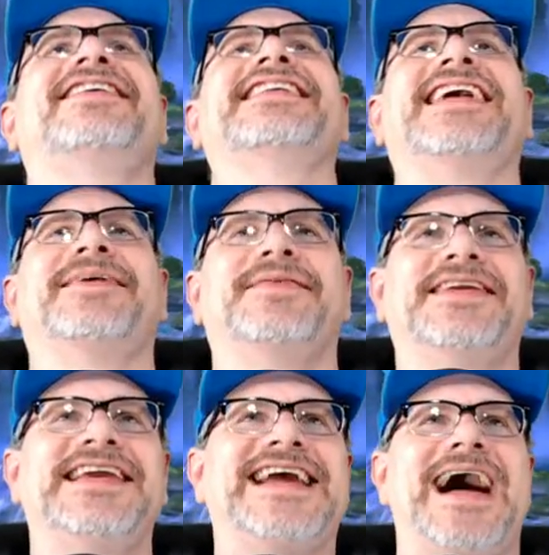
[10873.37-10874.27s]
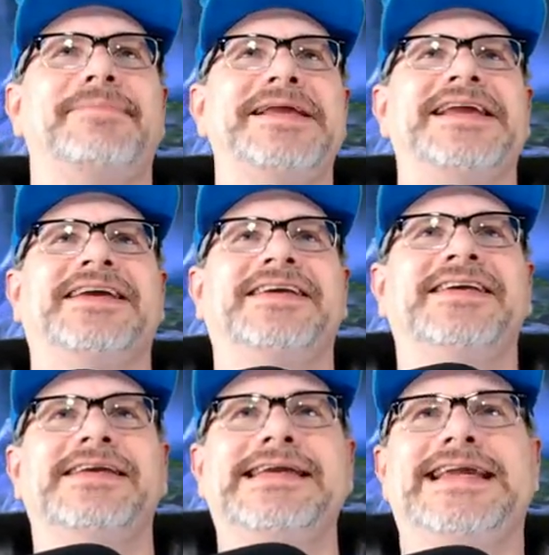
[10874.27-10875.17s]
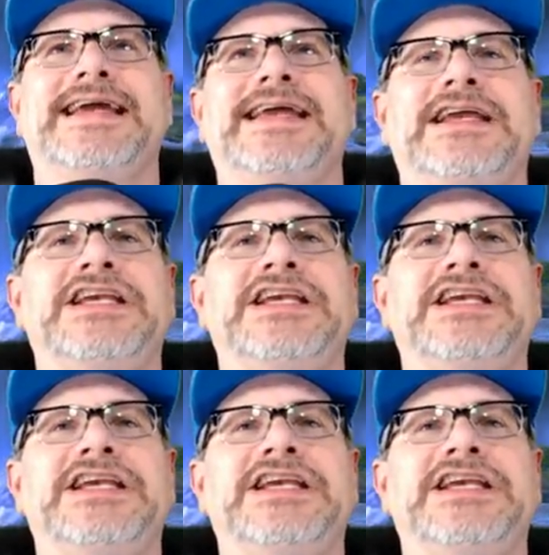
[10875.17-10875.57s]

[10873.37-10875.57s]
oh, he got me. He got me. He get,